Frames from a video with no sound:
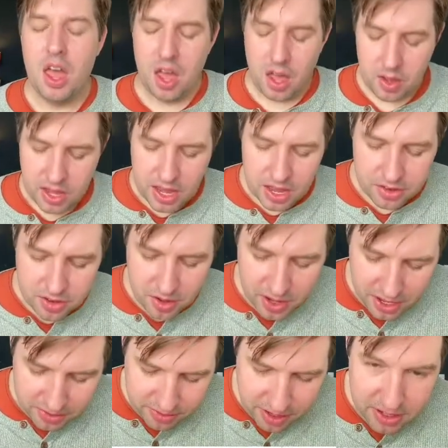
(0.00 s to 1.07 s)
it. Okay, so
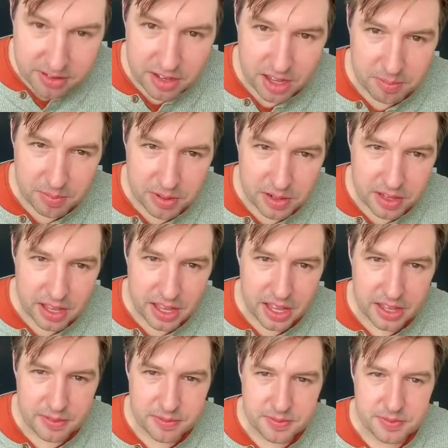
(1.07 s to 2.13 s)
here's an example
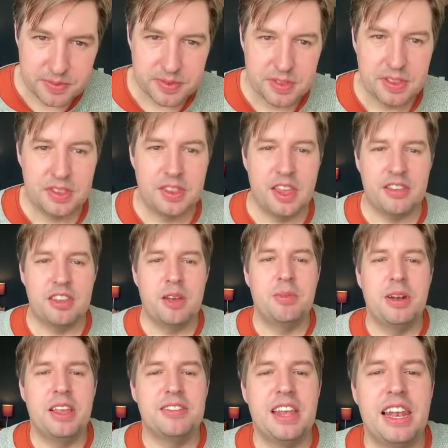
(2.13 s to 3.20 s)
here. Example
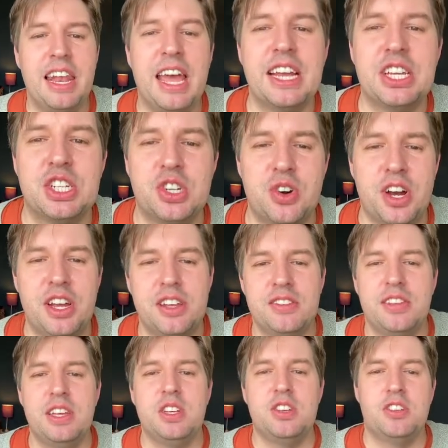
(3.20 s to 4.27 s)
is a lecturer
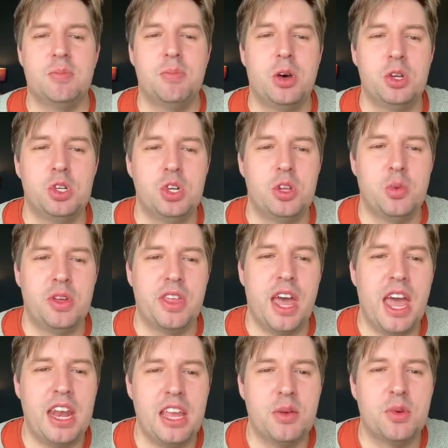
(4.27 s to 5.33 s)
teaches a module with
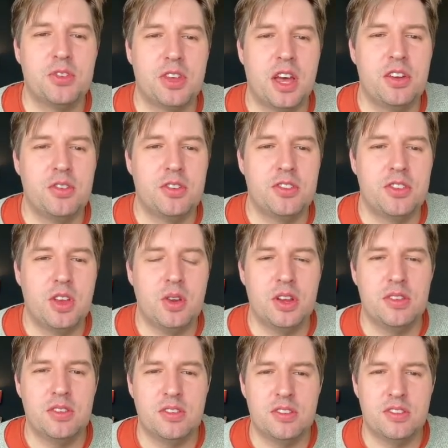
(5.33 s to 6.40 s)
n equals 100
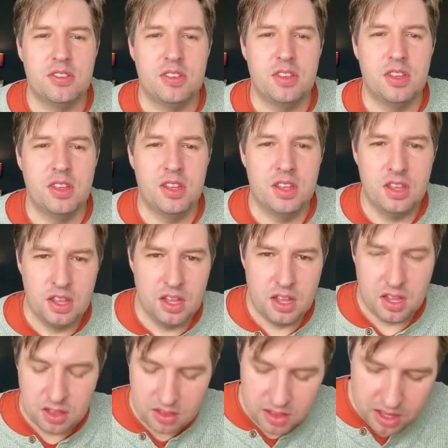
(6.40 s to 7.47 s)
students.
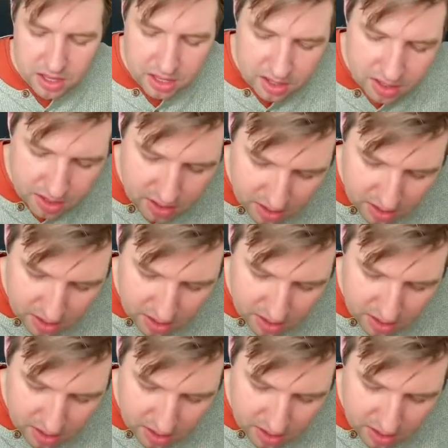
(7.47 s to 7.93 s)
The